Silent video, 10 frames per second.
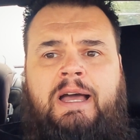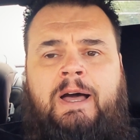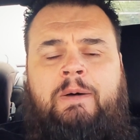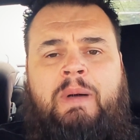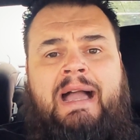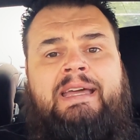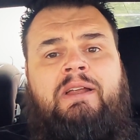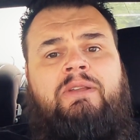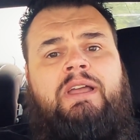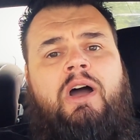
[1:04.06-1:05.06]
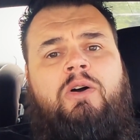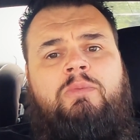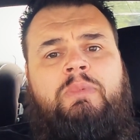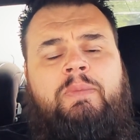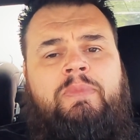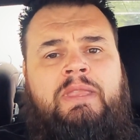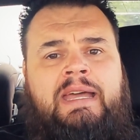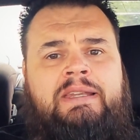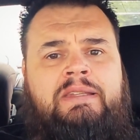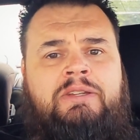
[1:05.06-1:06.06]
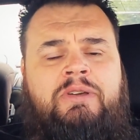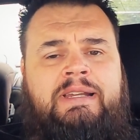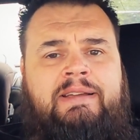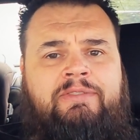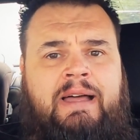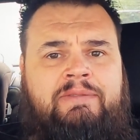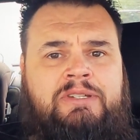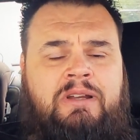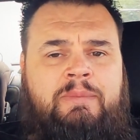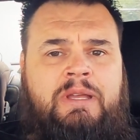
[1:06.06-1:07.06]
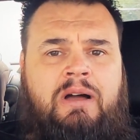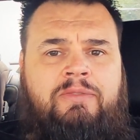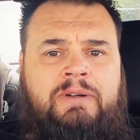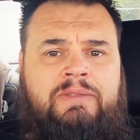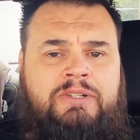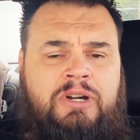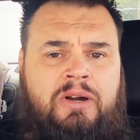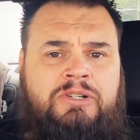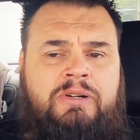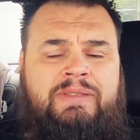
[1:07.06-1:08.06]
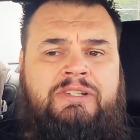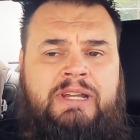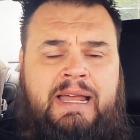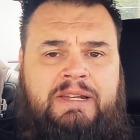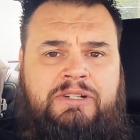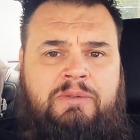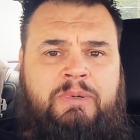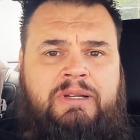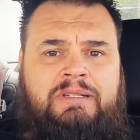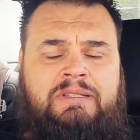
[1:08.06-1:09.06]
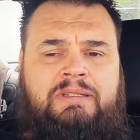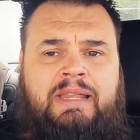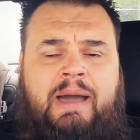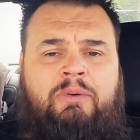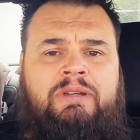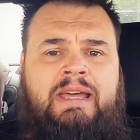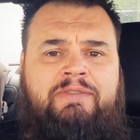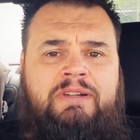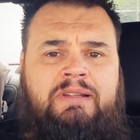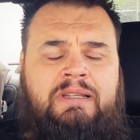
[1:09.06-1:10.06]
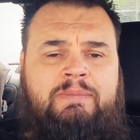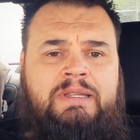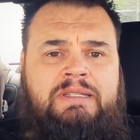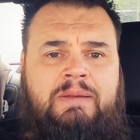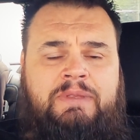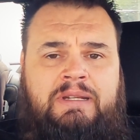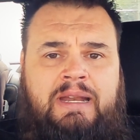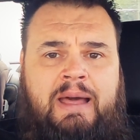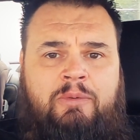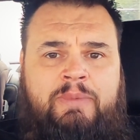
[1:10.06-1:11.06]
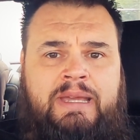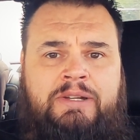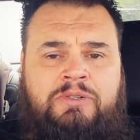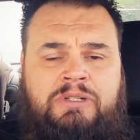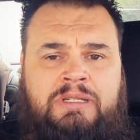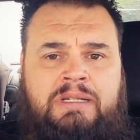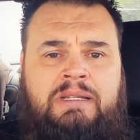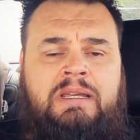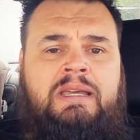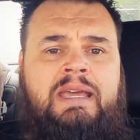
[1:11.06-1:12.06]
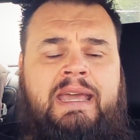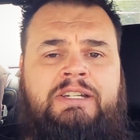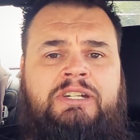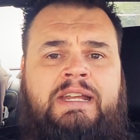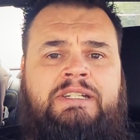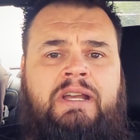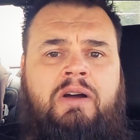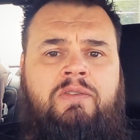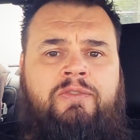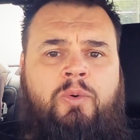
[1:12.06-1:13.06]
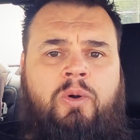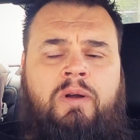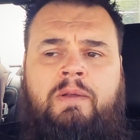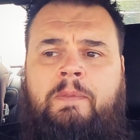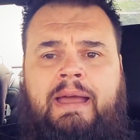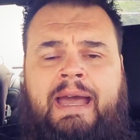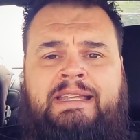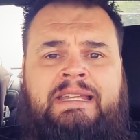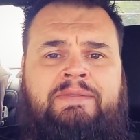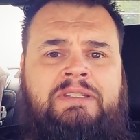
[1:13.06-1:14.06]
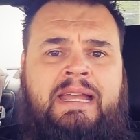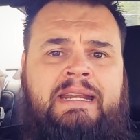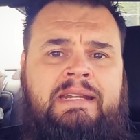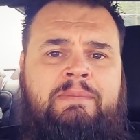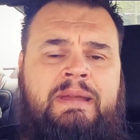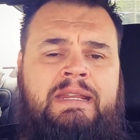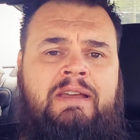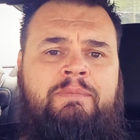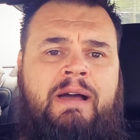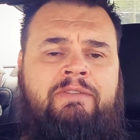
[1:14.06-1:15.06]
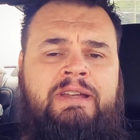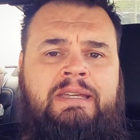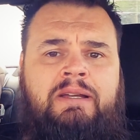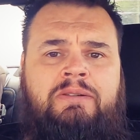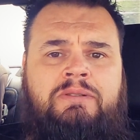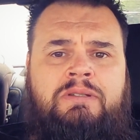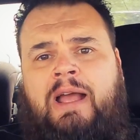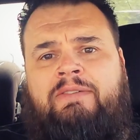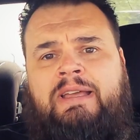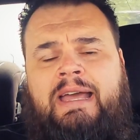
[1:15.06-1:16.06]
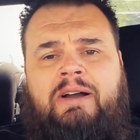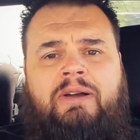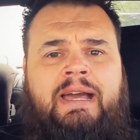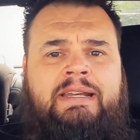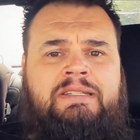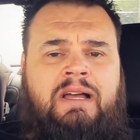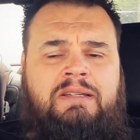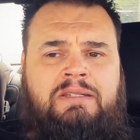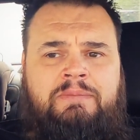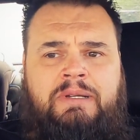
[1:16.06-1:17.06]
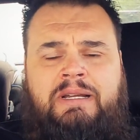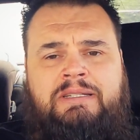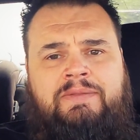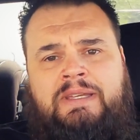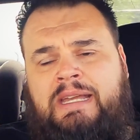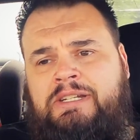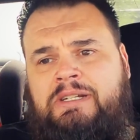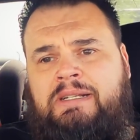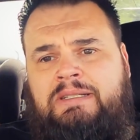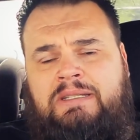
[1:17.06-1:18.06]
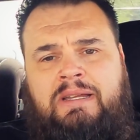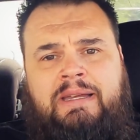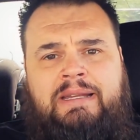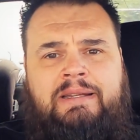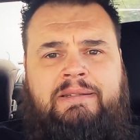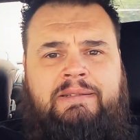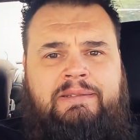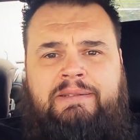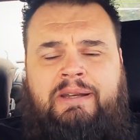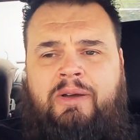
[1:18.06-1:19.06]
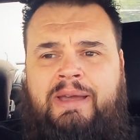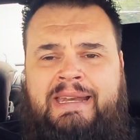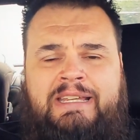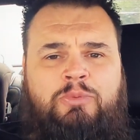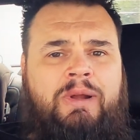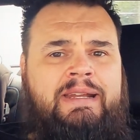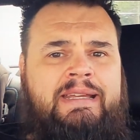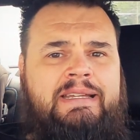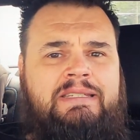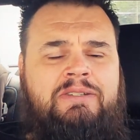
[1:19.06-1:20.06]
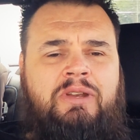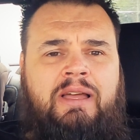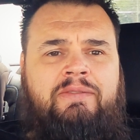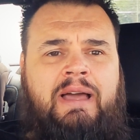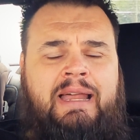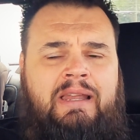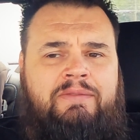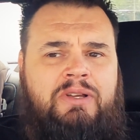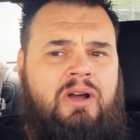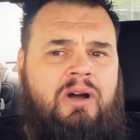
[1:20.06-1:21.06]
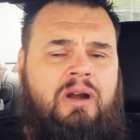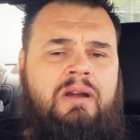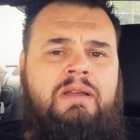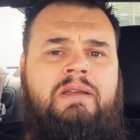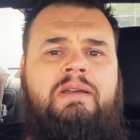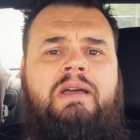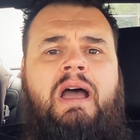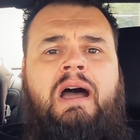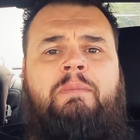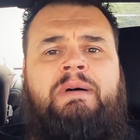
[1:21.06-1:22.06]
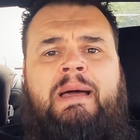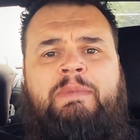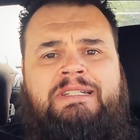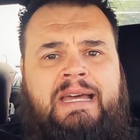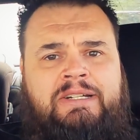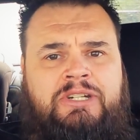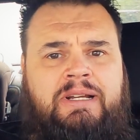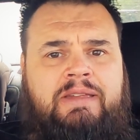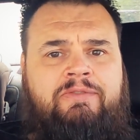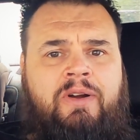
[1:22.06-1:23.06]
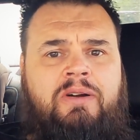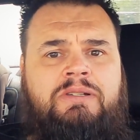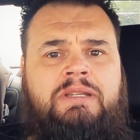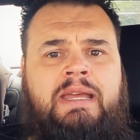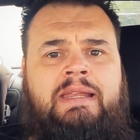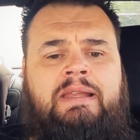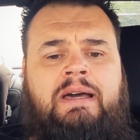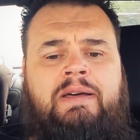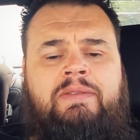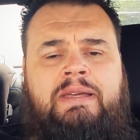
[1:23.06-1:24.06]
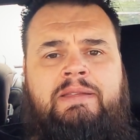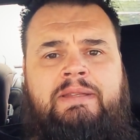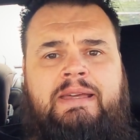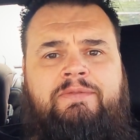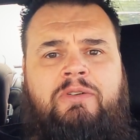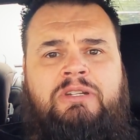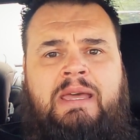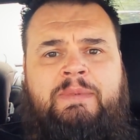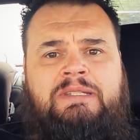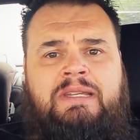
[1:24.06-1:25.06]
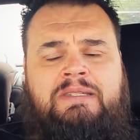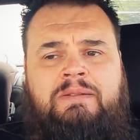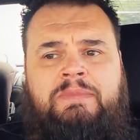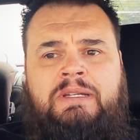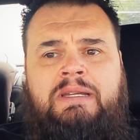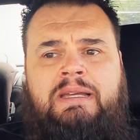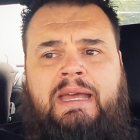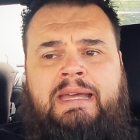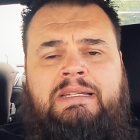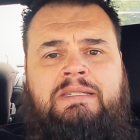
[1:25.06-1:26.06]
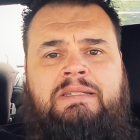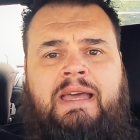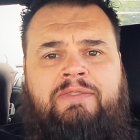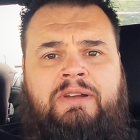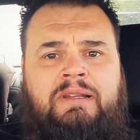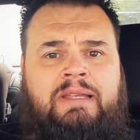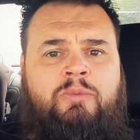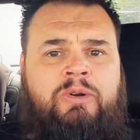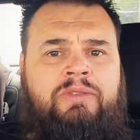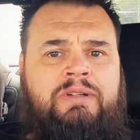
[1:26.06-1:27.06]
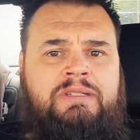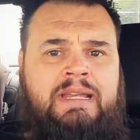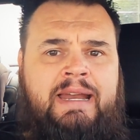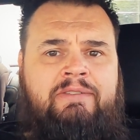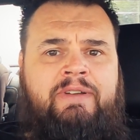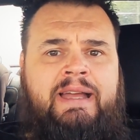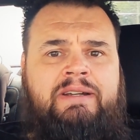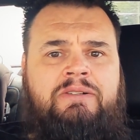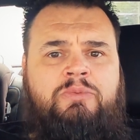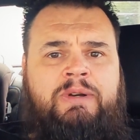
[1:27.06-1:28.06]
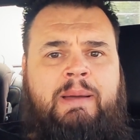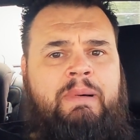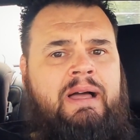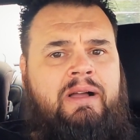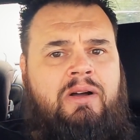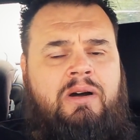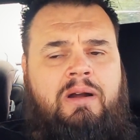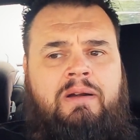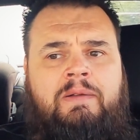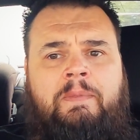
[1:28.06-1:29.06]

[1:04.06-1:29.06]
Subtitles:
I can only hope that the UConnect 5 is going to be offered in the Charger and the Challenger, because that would definitely be something that I would be interested in changing over for. As I've stated in many of my videos, driving a Hellcat is awesome because of the engine and stuff, and you know, it is what it is. I love the car, but I'm a tech junkie first, and the infotainment system is definitely one of the deciding factors when I buy a car.